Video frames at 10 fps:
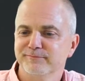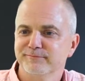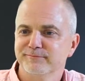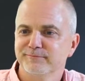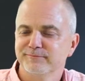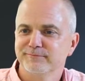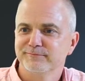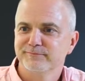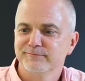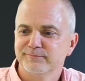
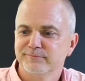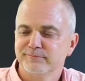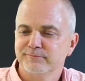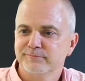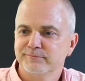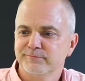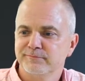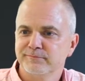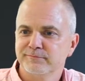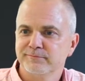
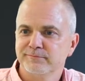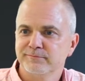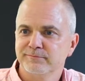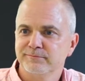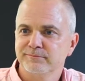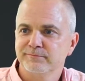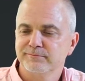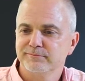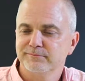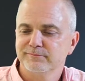
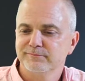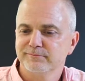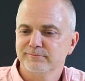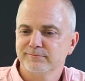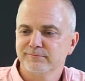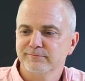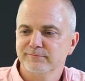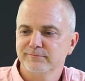[no speech]